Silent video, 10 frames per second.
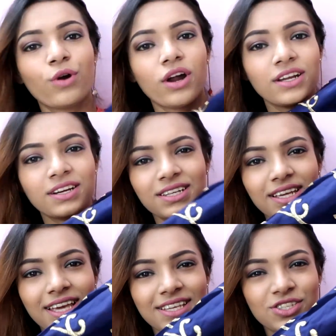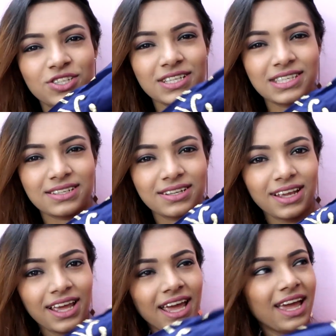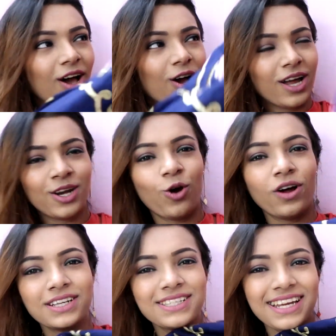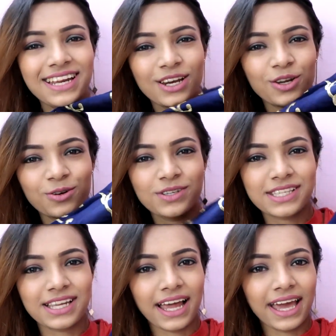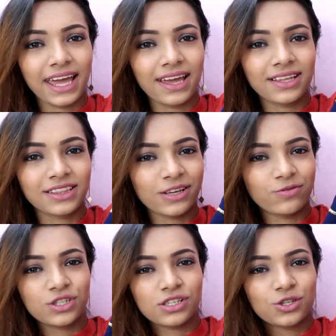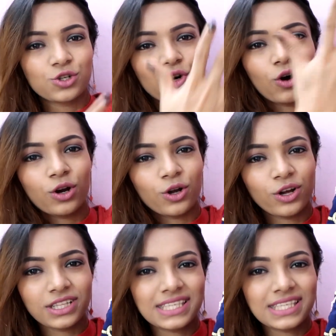product is just It honestly looks like they've just drawn on